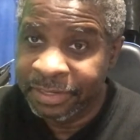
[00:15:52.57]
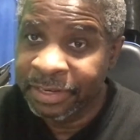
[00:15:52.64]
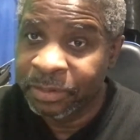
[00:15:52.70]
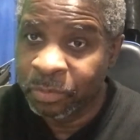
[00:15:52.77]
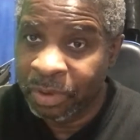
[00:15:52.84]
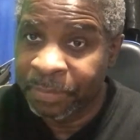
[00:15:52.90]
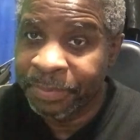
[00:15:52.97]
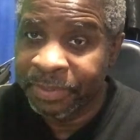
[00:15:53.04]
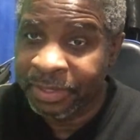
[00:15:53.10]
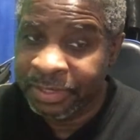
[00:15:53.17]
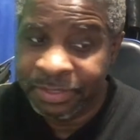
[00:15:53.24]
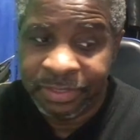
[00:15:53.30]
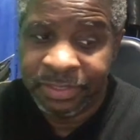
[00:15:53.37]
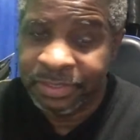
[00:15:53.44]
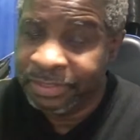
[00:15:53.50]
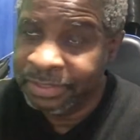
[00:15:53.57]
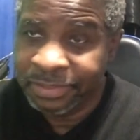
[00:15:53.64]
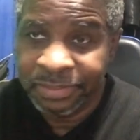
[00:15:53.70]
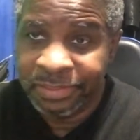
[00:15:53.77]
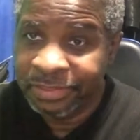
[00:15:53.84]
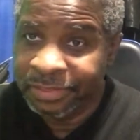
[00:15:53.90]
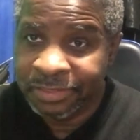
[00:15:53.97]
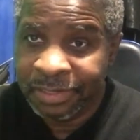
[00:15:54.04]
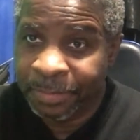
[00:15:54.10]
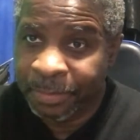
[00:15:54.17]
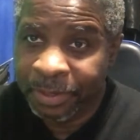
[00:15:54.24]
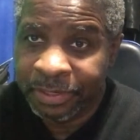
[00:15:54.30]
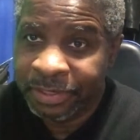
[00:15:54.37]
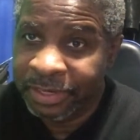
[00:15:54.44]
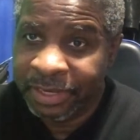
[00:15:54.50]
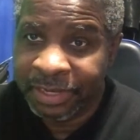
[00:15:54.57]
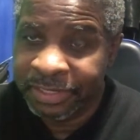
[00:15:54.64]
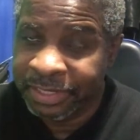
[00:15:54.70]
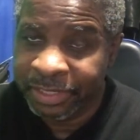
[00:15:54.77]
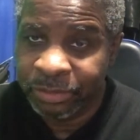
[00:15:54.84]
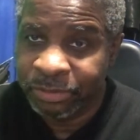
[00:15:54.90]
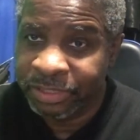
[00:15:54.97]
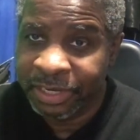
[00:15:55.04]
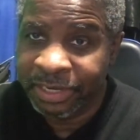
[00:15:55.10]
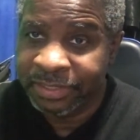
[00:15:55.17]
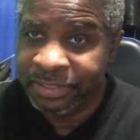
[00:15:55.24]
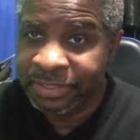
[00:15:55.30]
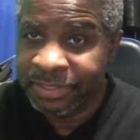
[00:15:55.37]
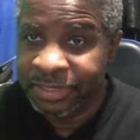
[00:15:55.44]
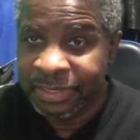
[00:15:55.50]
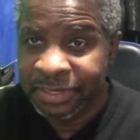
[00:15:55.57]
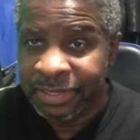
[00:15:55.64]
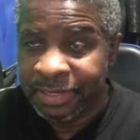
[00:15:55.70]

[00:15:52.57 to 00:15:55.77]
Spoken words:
You need a weapon, because come on, you ain't gonna take no chances.